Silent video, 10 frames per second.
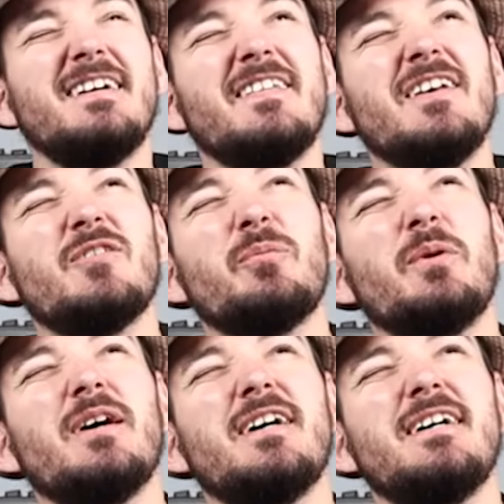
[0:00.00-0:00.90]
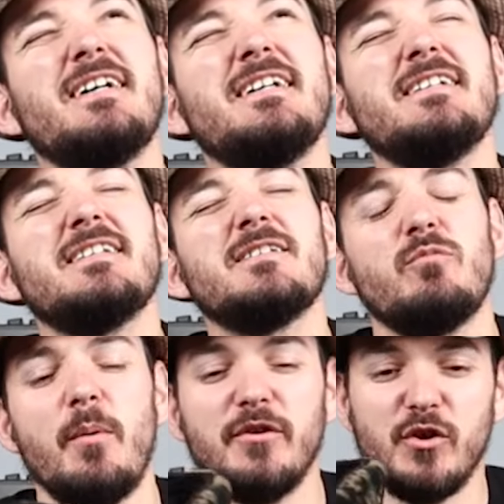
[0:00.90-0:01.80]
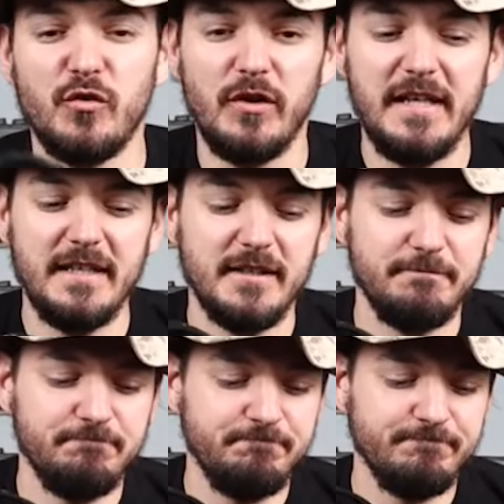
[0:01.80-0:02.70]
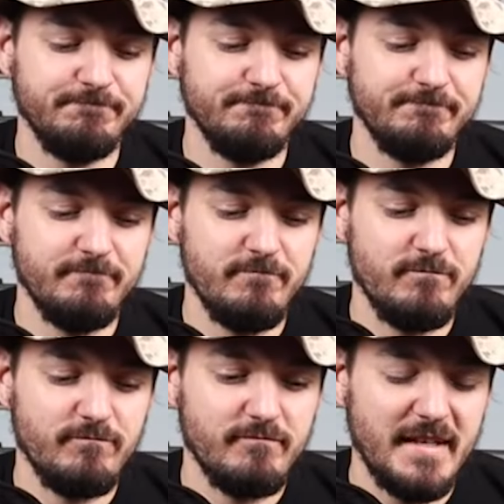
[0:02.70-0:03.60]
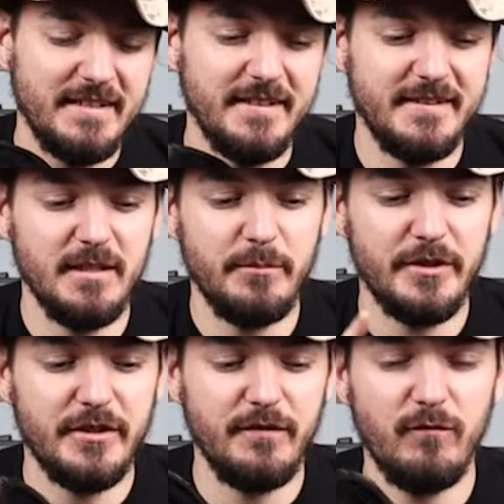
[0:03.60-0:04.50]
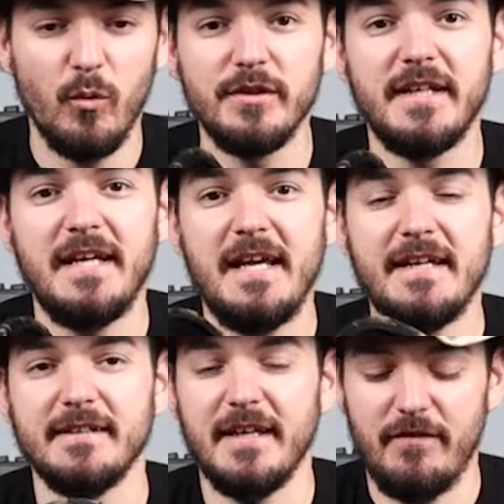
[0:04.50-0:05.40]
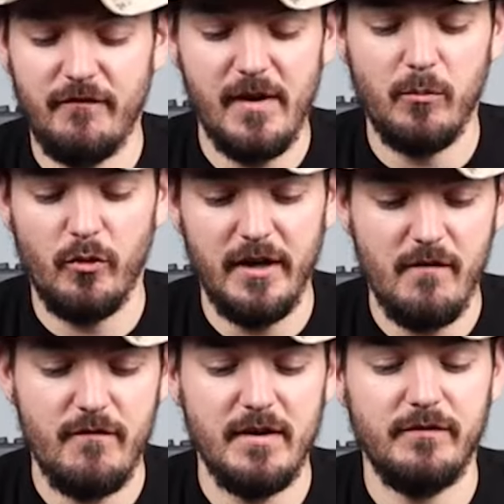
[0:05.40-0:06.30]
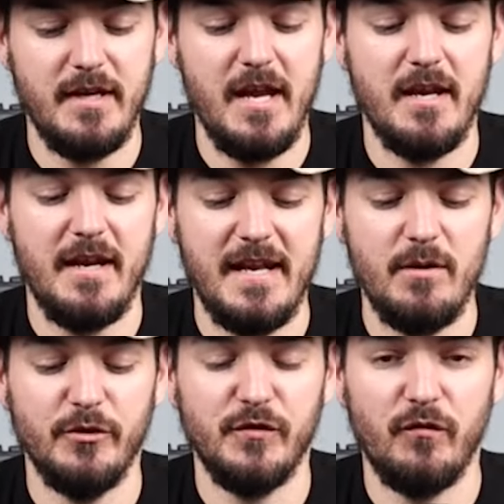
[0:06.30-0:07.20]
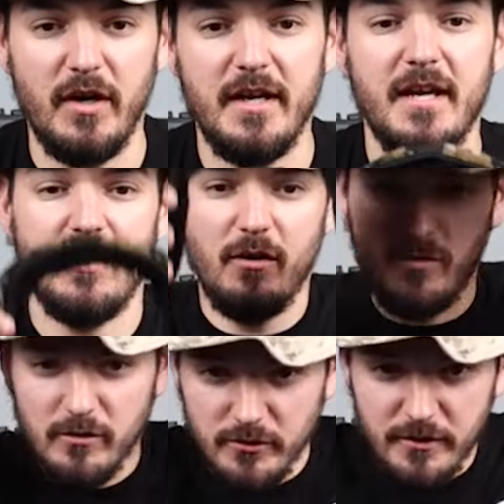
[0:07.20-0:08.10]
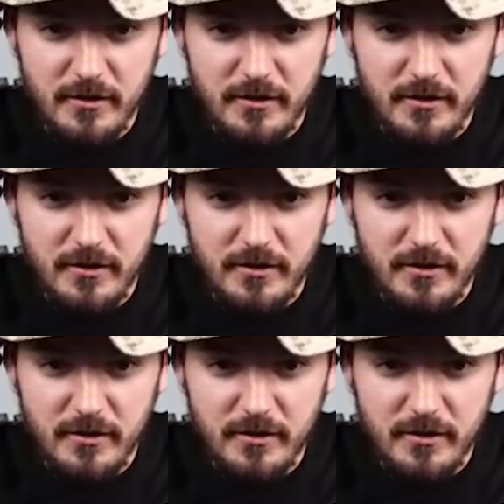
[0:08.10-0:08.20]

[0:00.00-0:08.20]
this was, we went to Korea December of 14 and left February of 15, and it was freaking cold.